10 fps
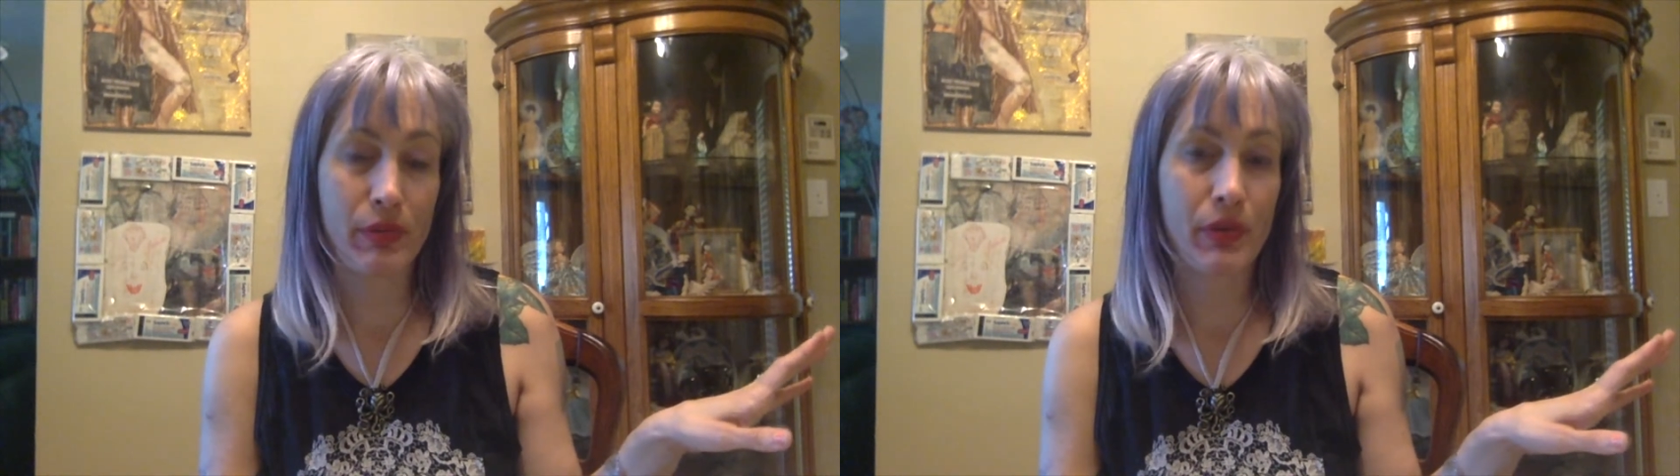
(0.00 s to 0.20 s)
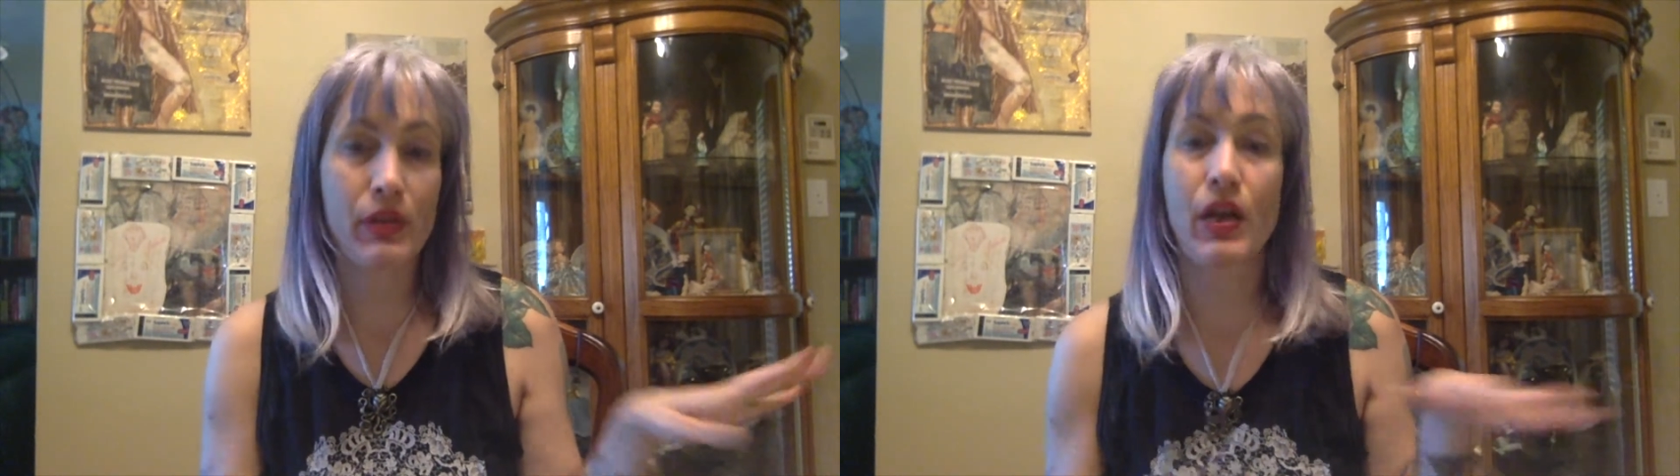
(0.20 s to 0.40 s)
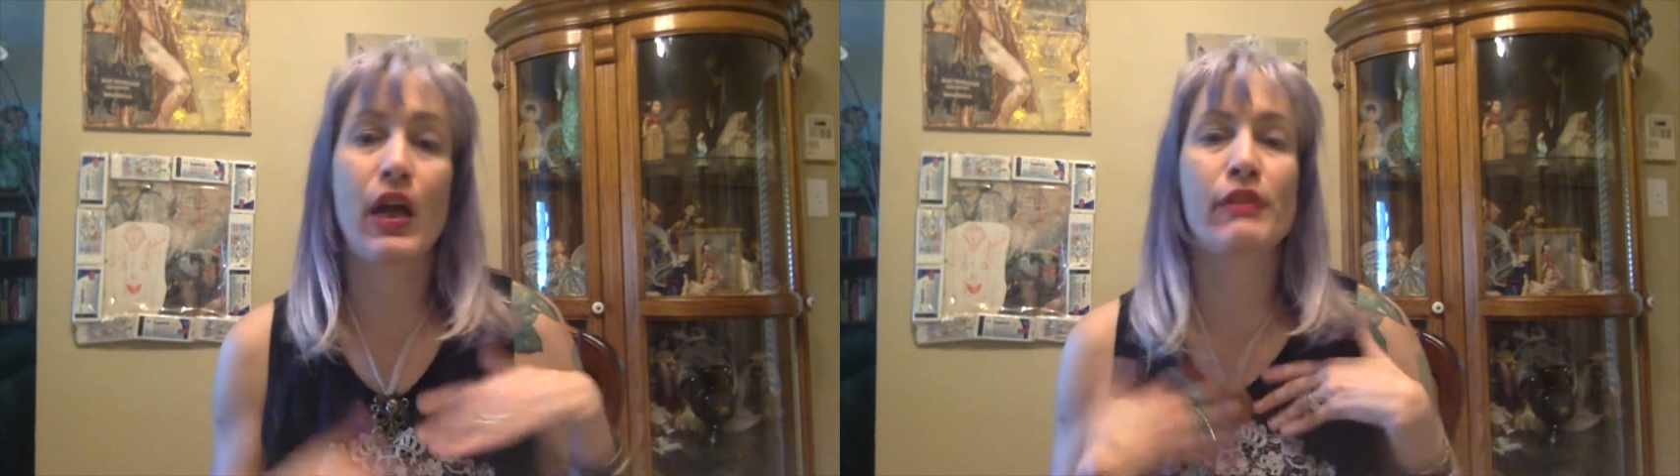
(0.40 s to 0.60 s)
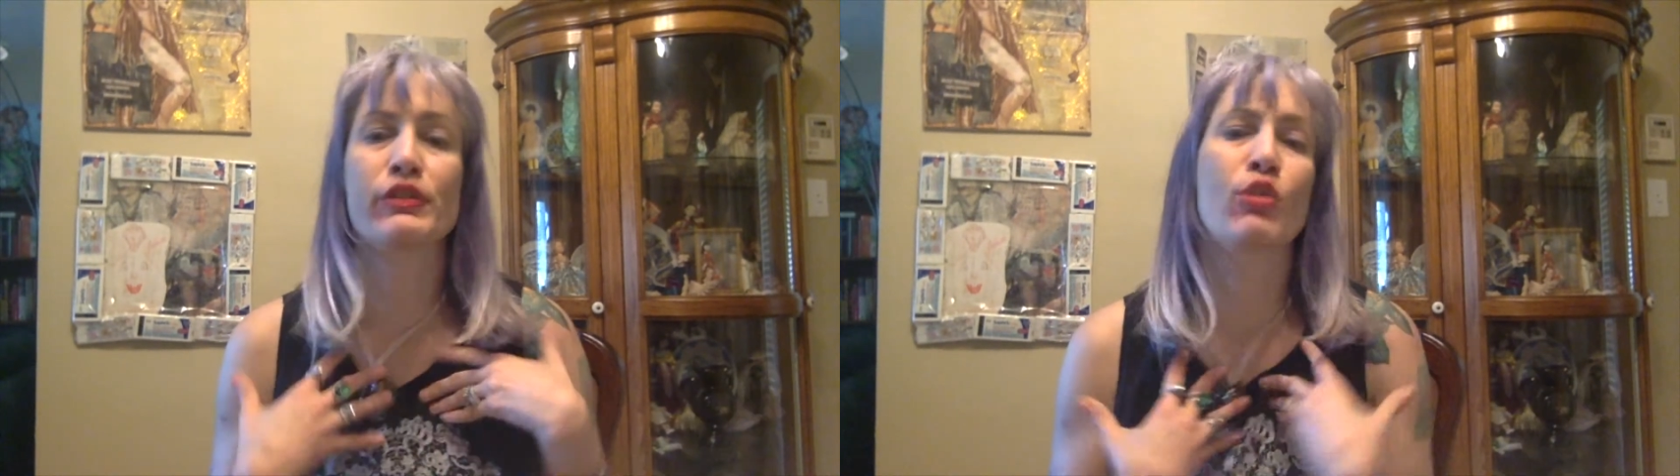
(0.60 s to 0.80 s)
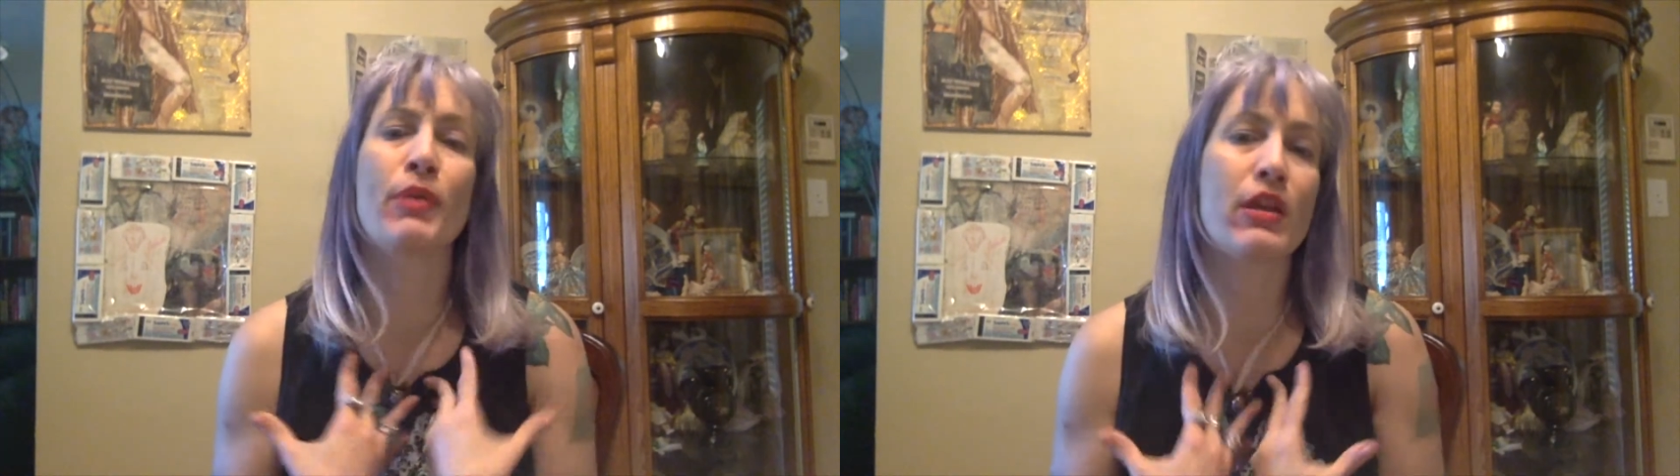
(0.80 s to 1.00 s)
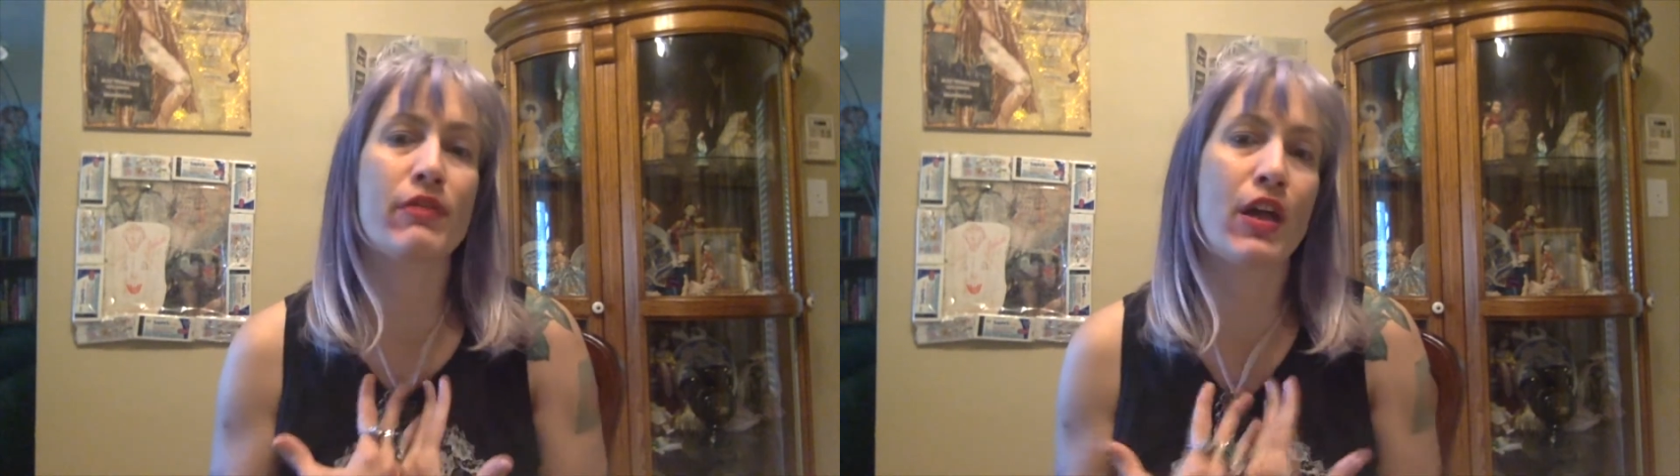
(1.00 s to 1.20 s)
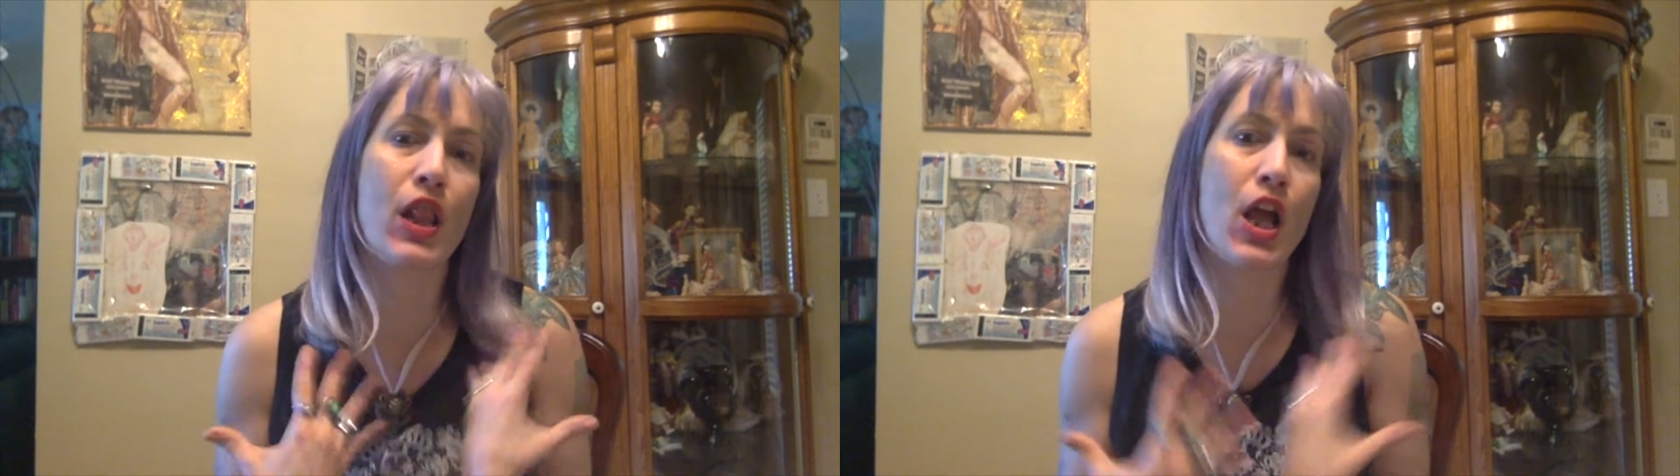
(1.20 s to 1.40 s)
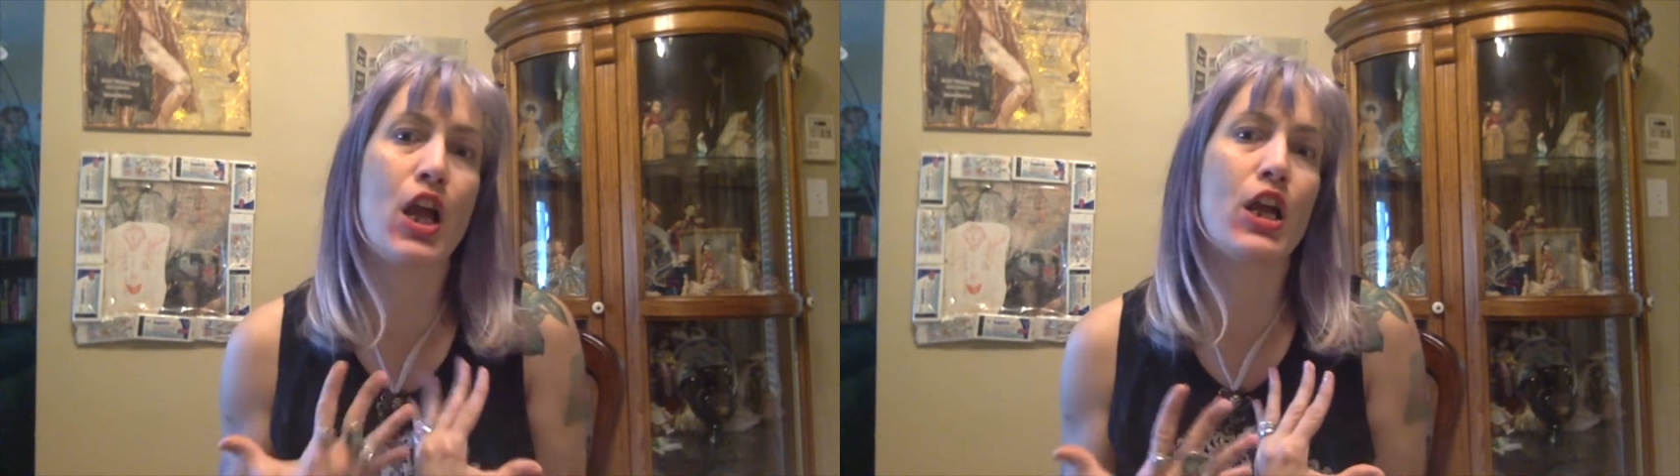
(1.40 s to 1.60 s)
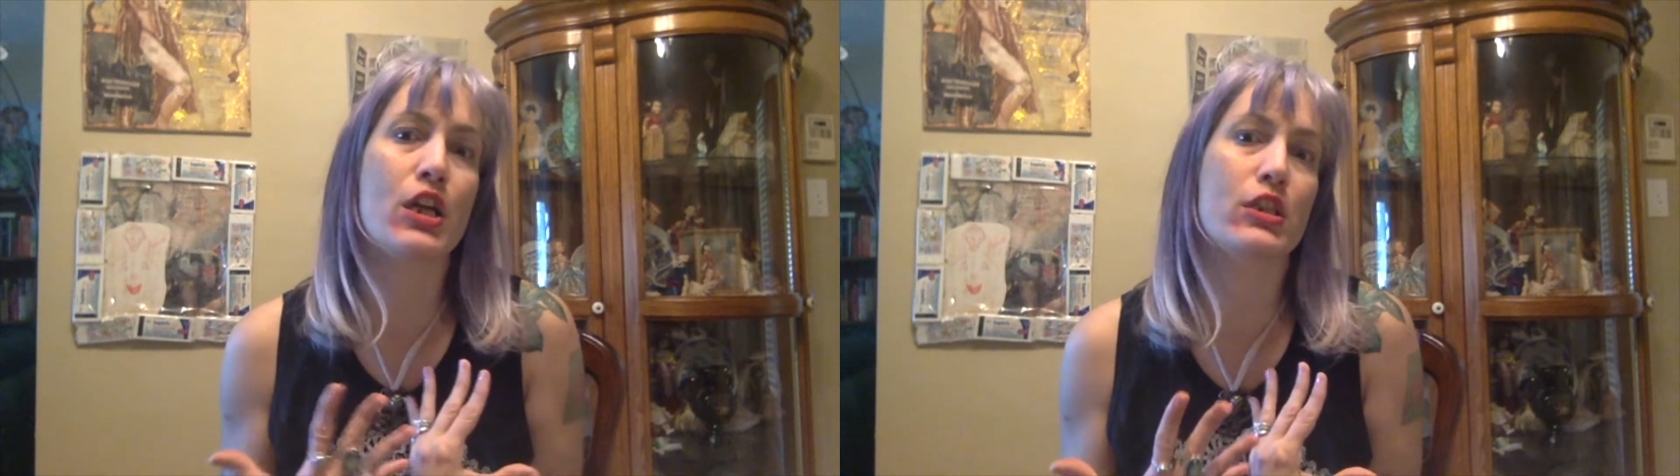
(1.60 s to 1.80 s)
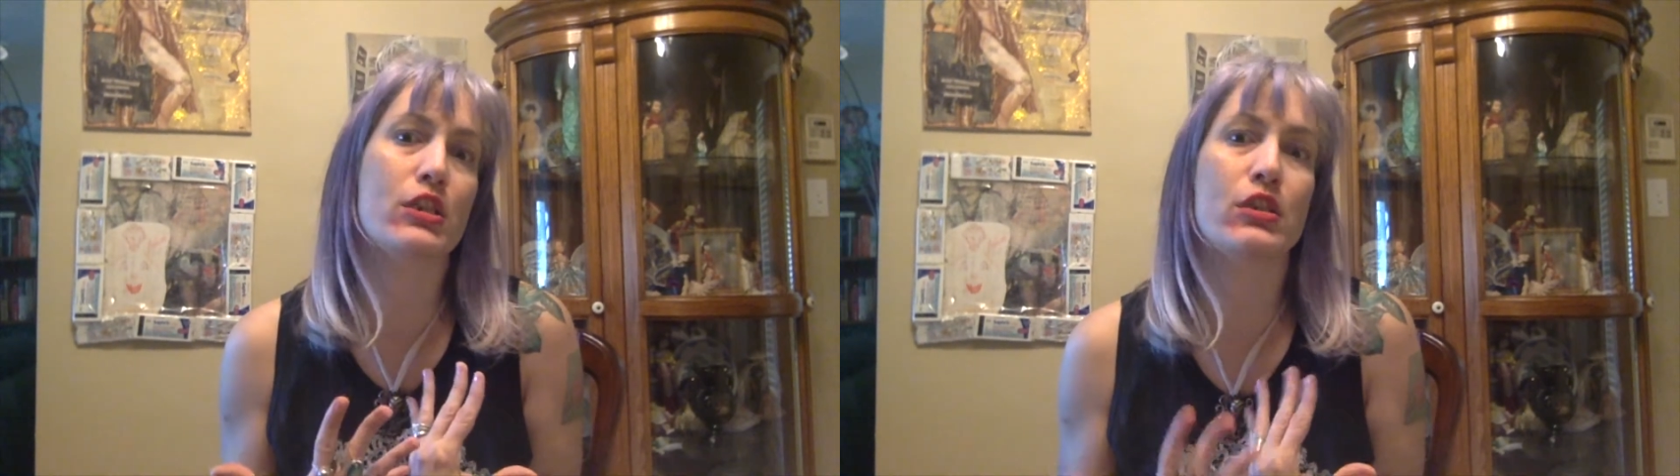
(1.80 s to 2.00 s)
But I have so many
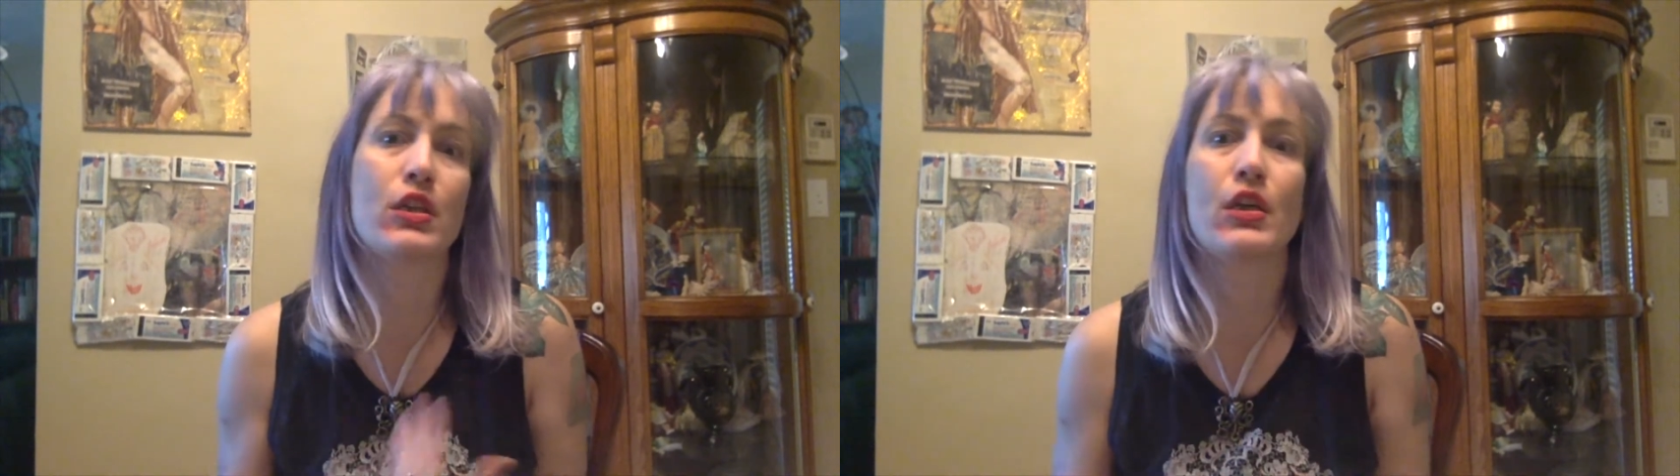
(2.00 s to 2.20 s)
feelings!